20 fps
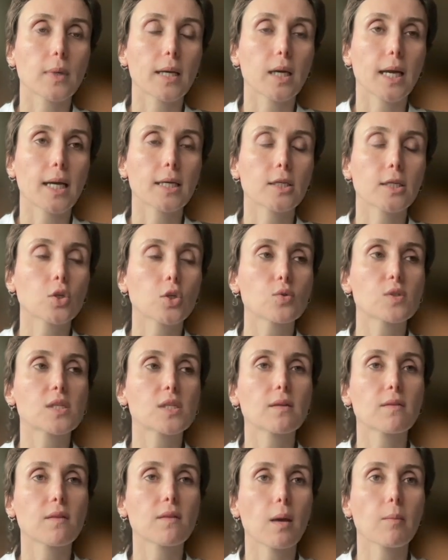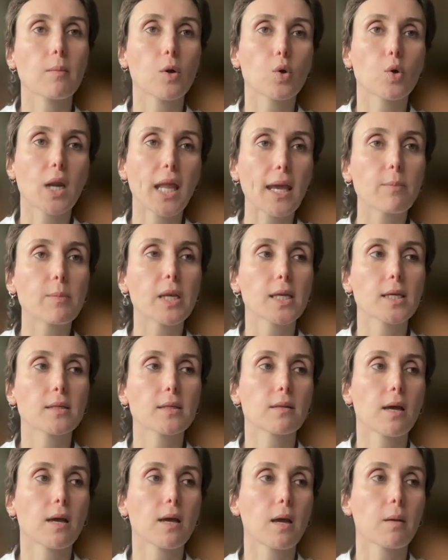accusing them or labeling
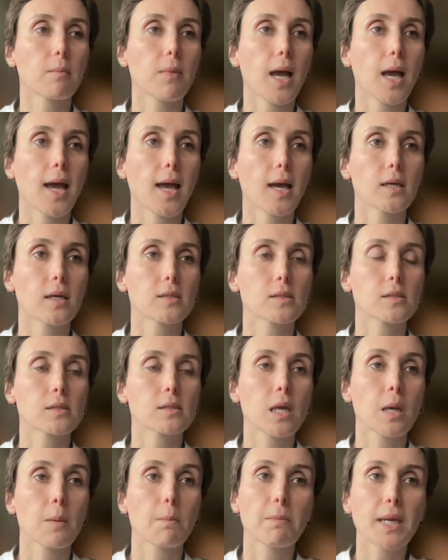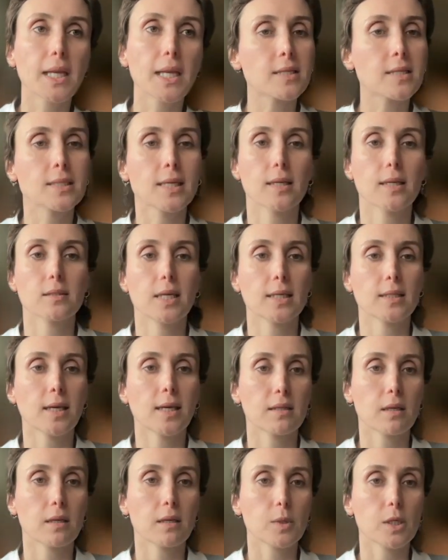them as militant
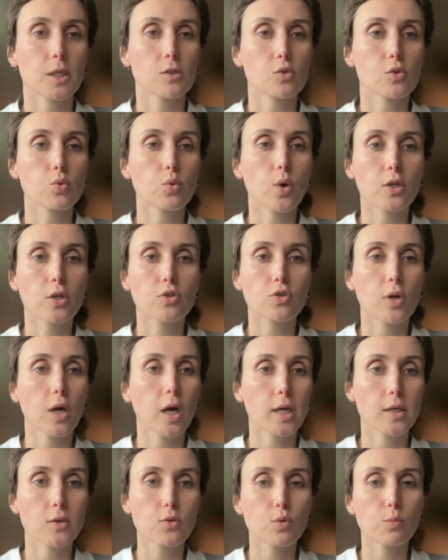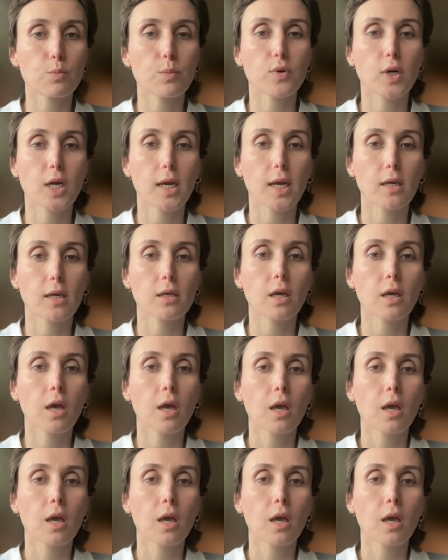academics who are trying to bring,